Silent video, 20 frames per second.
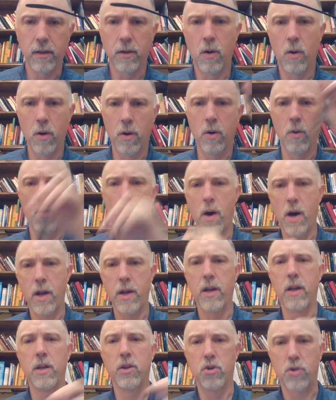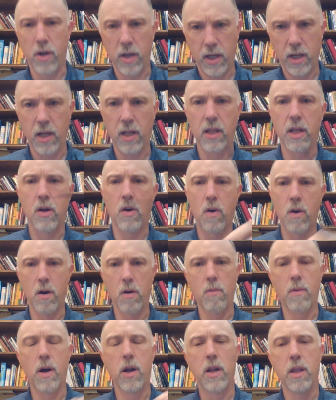order one and drink it, and then order
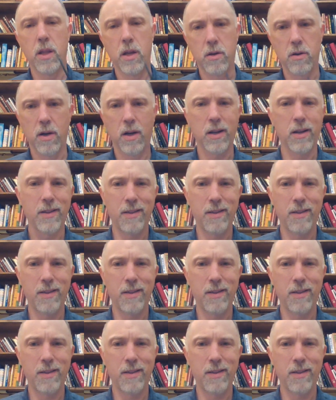one and then drink it.